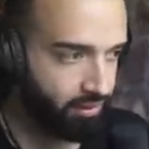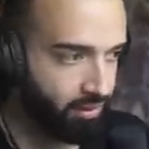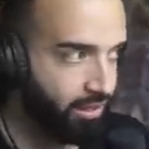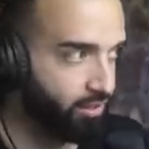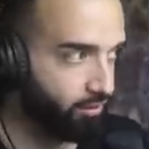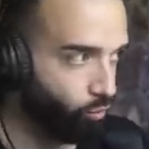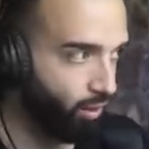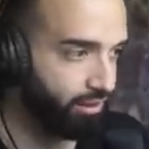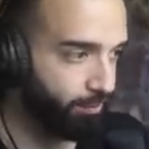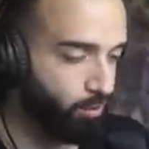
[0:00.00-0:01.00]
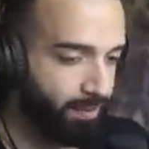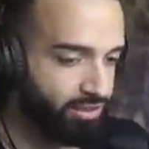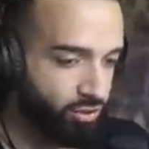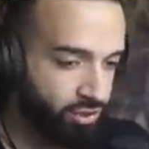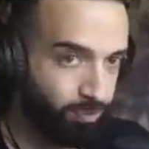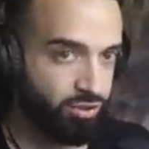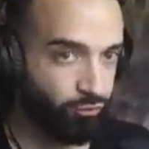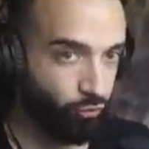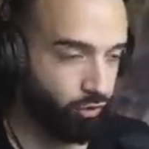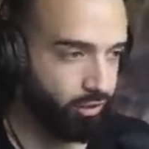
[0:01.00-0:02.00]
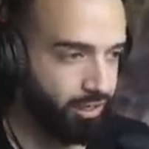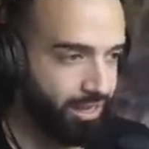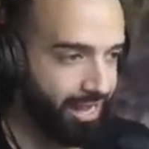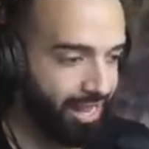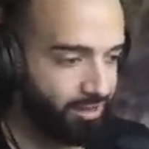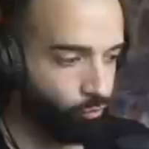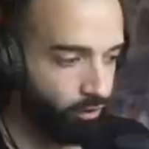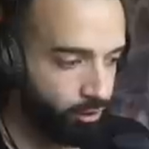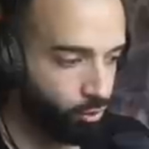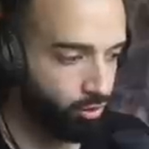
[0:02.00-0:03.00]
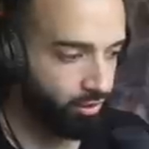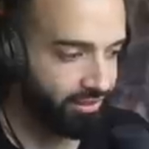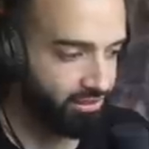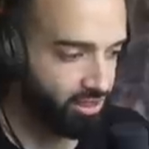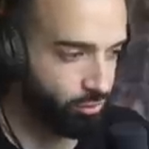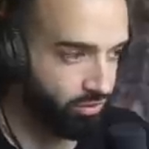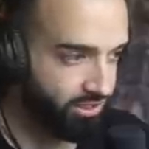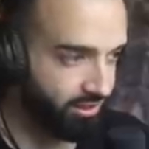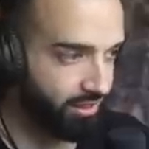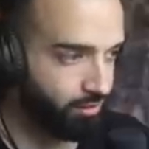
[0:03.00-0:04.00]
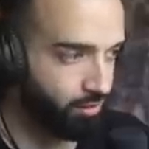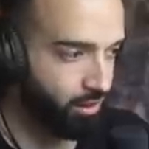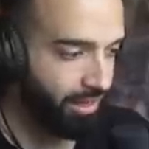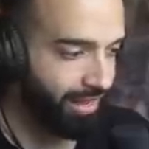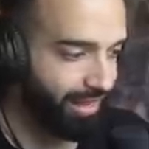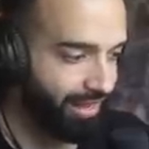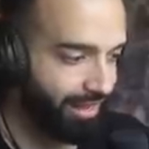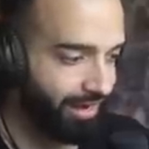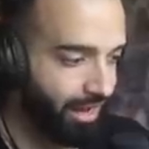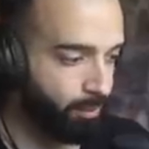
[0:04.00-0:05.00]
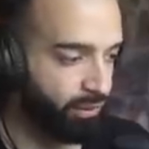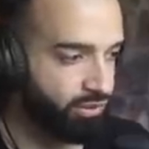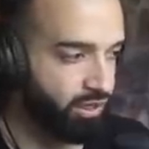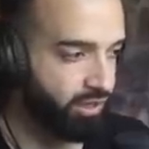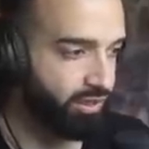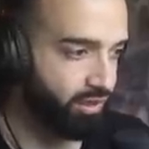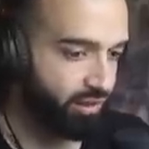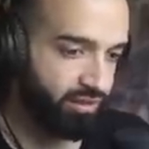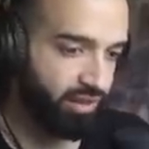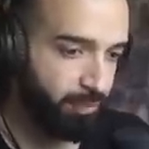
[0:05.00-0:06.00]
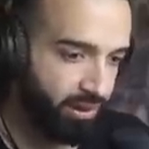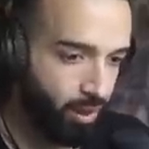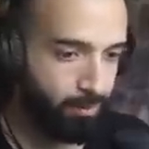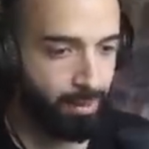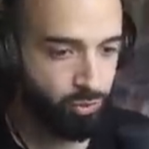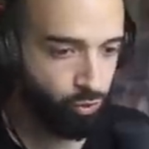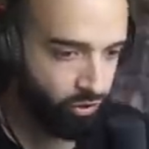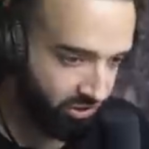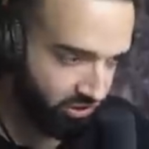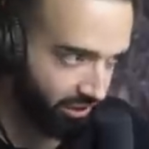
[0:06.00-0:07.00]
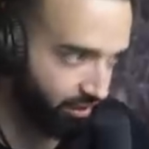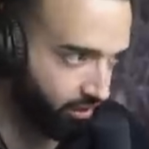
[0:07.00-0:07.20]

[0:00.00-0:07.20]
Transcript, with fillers: One Libromancer is a plus four, and in utilization with Selene and and Apollousa, they become absolutely insane.